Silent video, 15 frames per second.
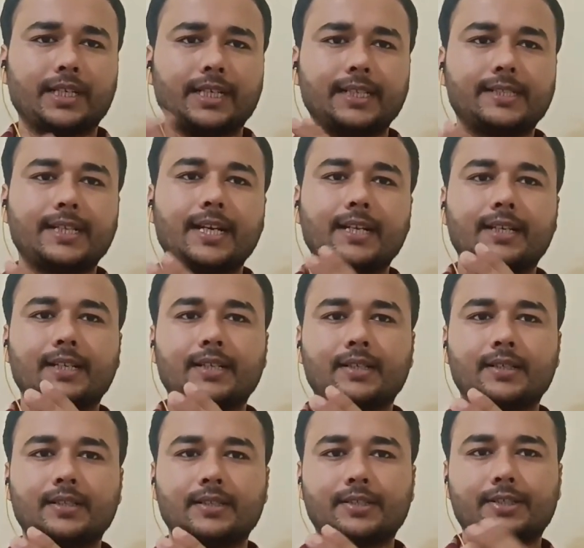decent
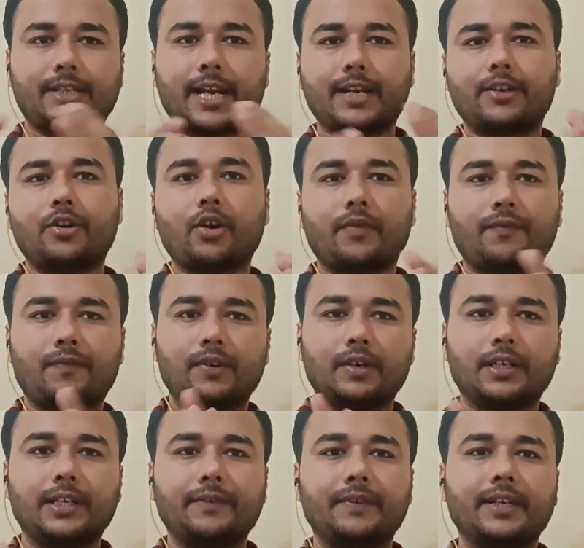standard of
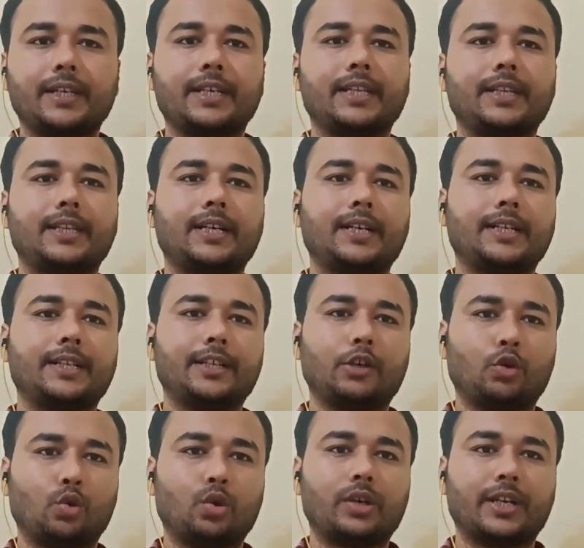uh, living in the in
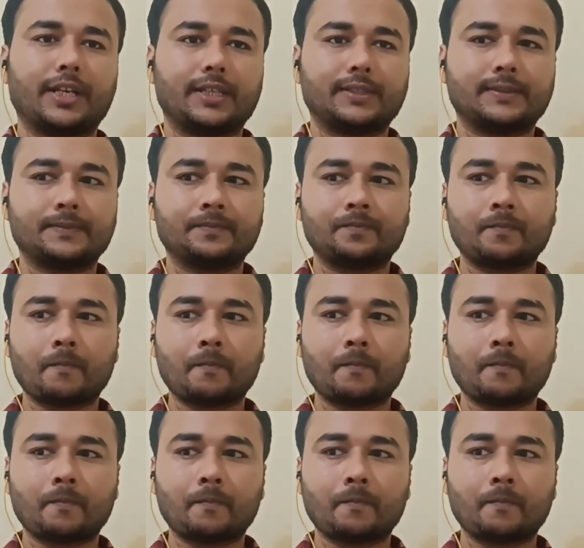the old age.